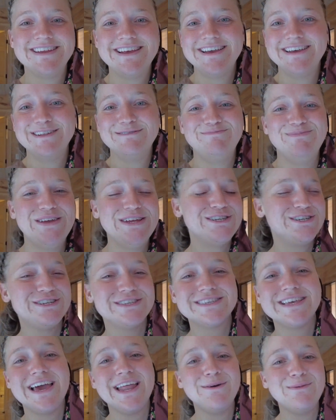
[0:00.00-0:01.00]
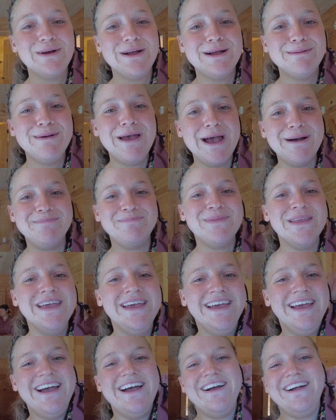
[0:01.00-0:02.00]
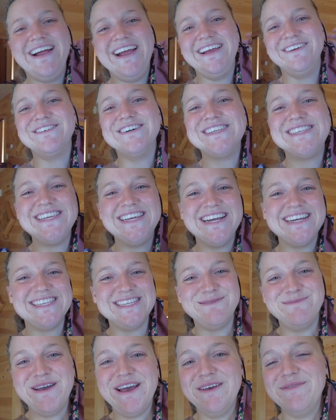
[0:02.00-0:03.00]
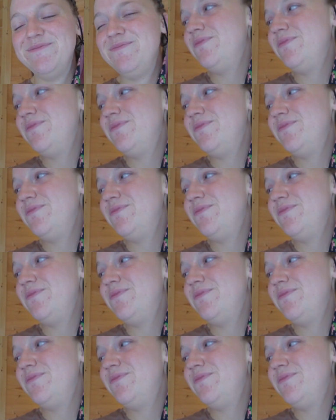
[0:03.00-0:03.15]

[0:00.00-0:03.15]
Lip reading: and that's just kind of where I'm at. All right, we'll see you guys in a bit.